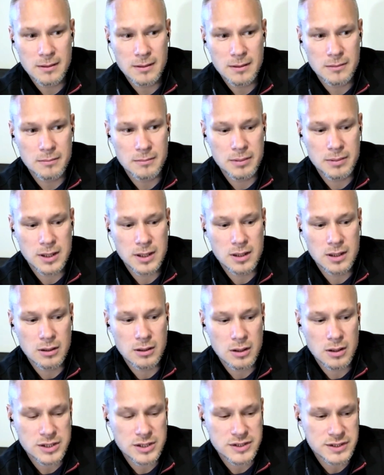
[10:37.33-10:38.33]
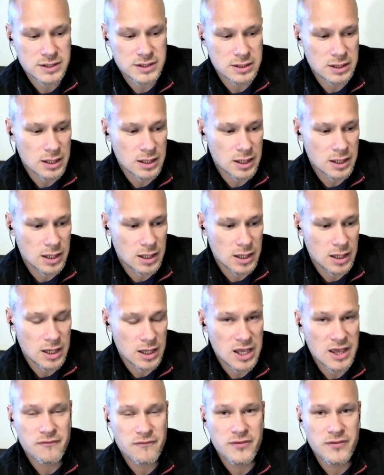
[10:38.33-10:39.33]
Because
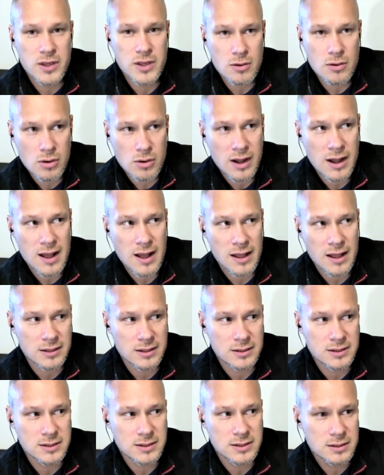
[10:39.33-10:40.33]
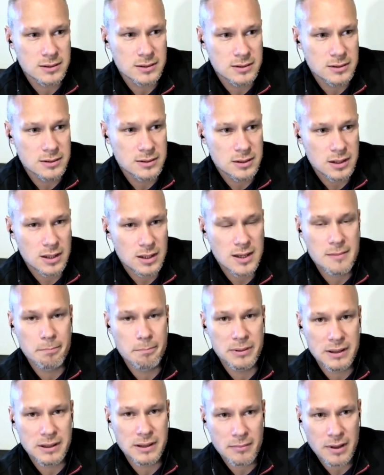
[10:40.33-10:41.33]
if you can't
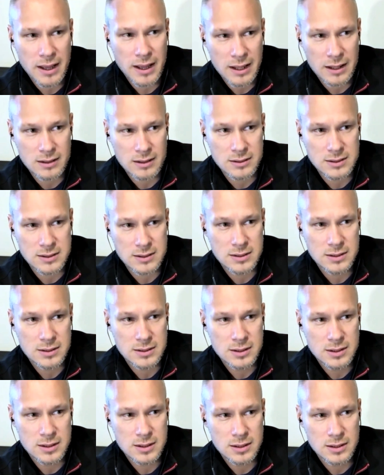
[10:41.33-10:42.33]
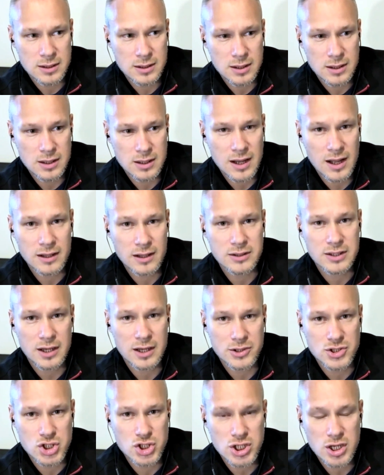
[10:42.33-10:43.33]
implement, can't
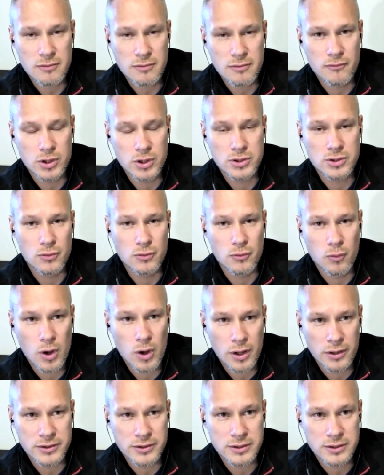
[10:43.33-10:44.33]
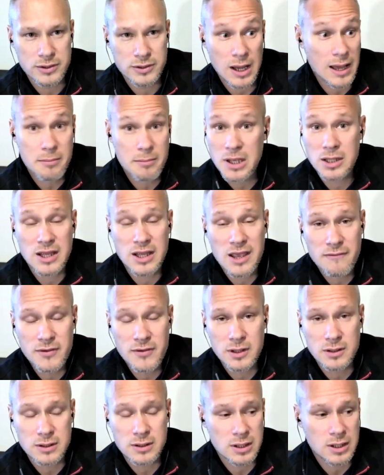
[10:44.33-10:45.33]
achieve what you want, I mean,
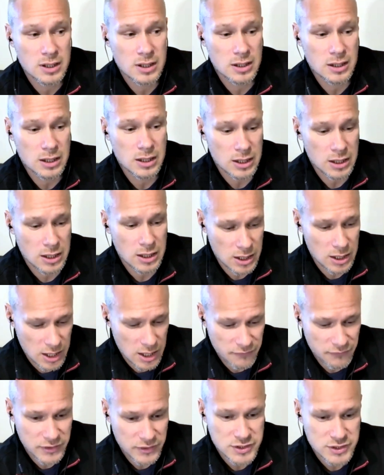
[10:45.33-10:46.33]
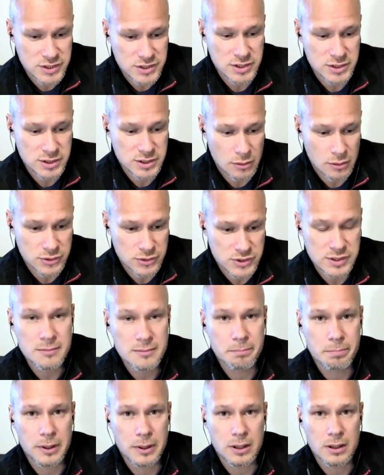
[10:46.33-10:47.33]
even if it's so
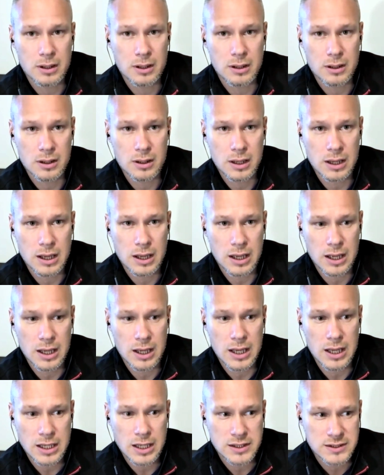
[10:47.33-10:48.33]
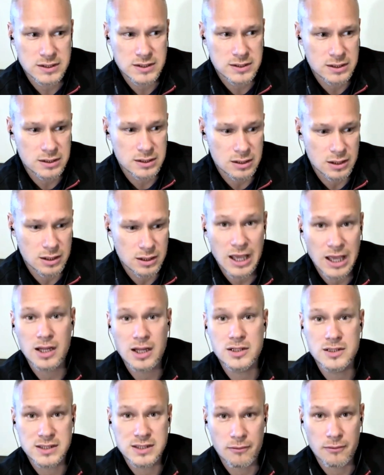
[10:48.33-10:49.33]
simple as
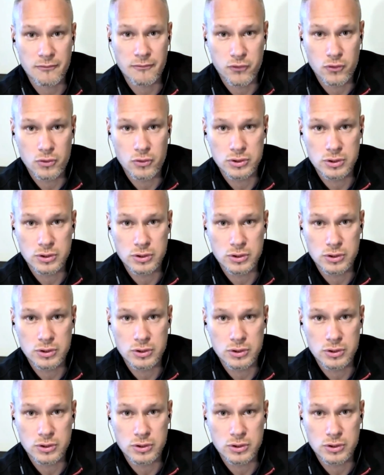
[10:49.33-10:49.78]
getting some food,